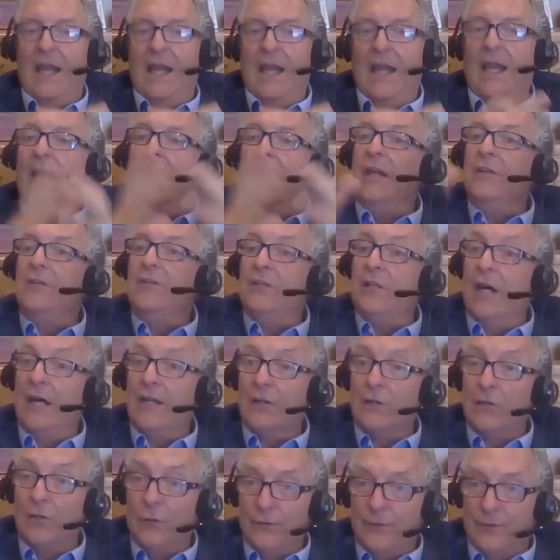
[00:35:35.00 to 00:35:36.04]
And you got to
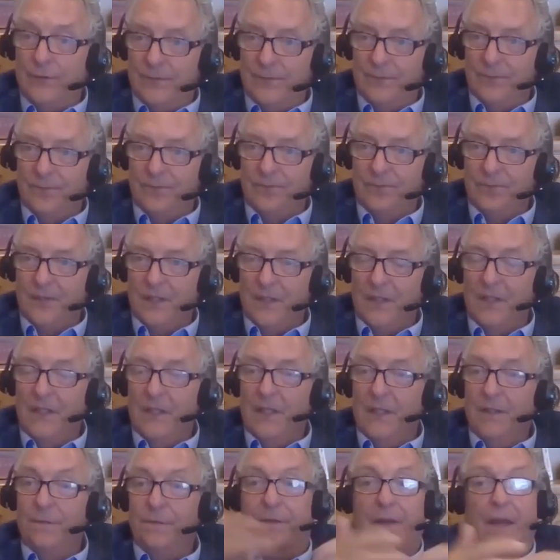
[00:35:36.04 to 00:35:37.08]
learn.
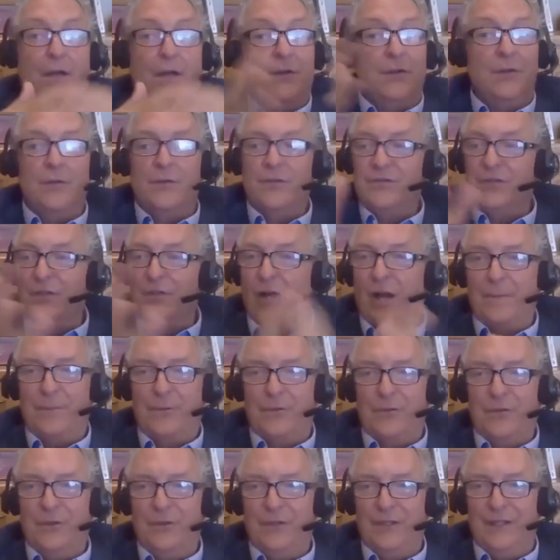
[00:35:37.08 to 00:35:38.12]
Failure is an
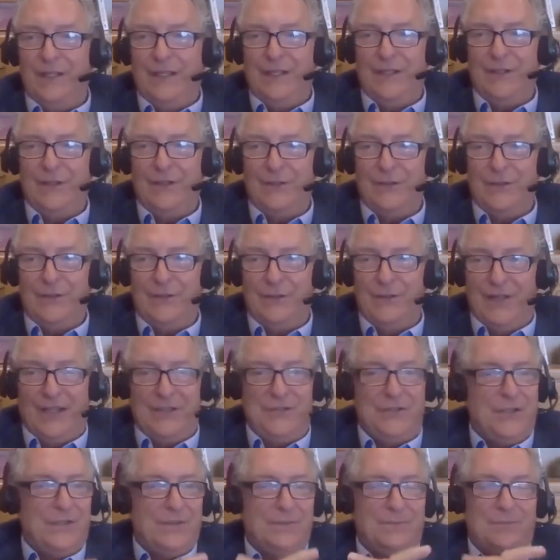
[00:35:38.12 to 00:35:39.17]
opportunity to learn. I
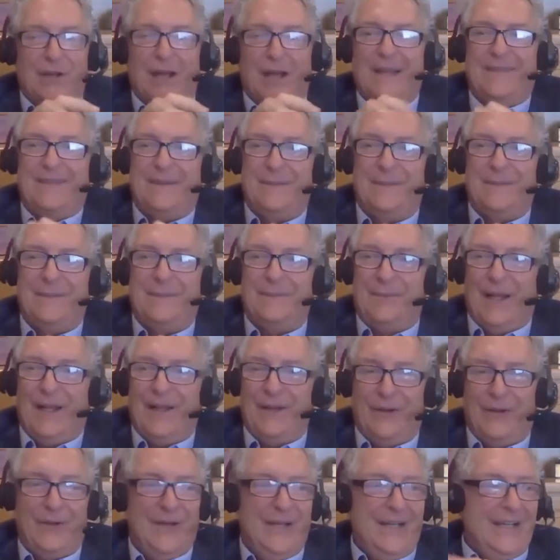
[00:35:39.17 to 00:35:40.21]
should have brought the
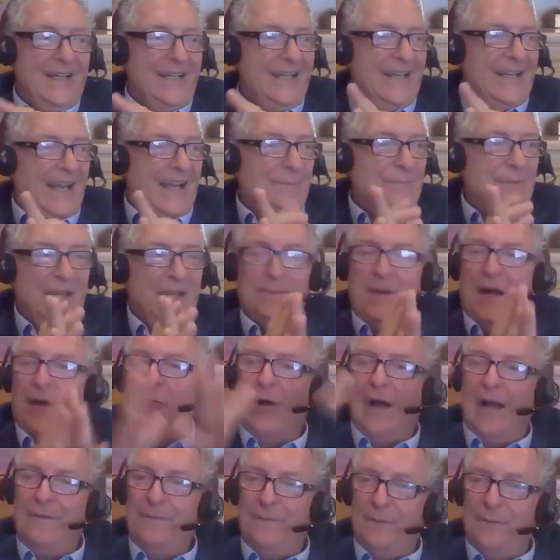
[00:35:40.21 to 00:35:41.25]
pillow. I made my
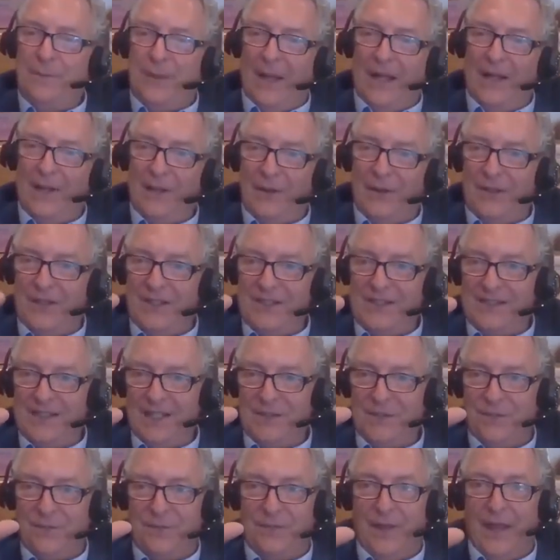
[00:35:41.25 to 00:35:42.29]
wife a pillow that
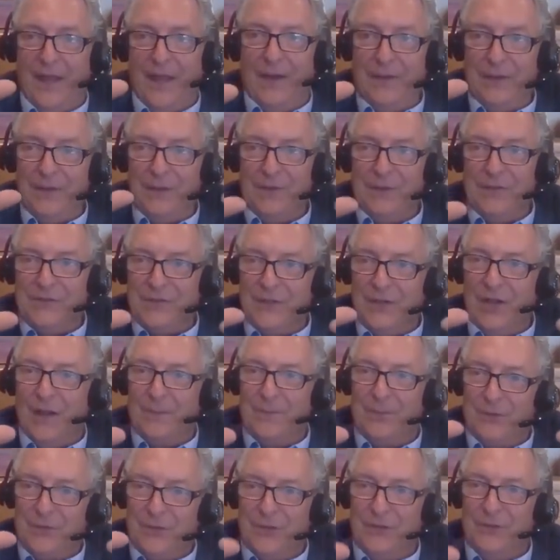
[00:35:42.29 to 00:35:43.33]
says, failure is an
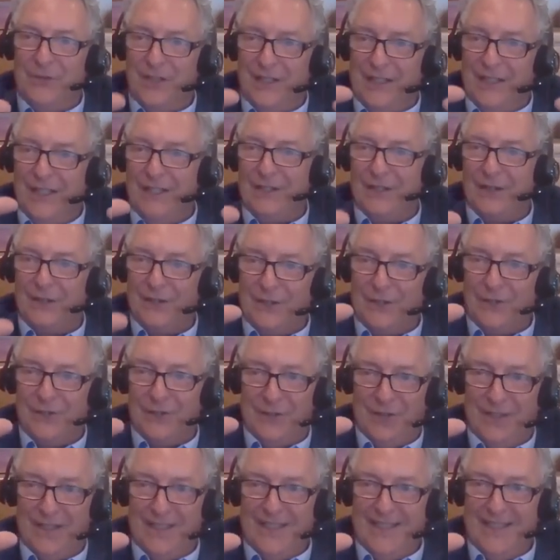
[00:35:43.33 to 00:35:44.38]
opportunity to
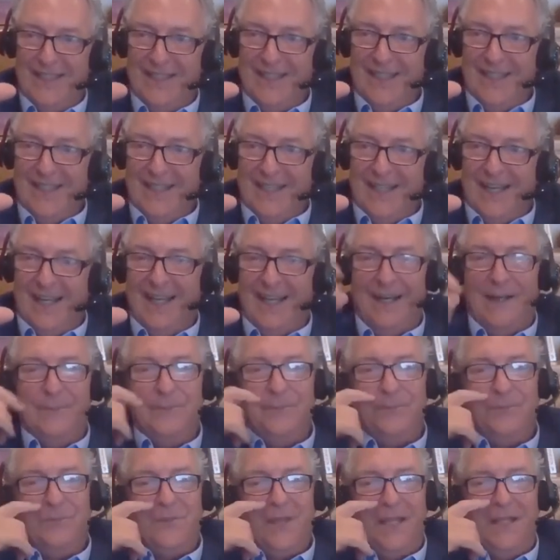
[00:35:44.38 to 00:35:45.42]
learn.
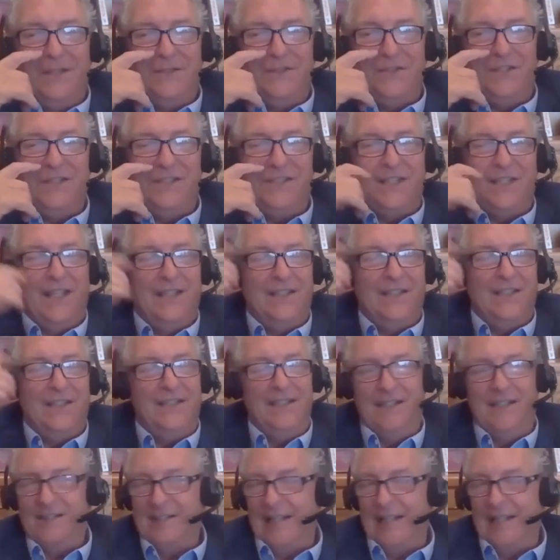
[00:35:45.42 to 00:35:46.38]
And she said, is that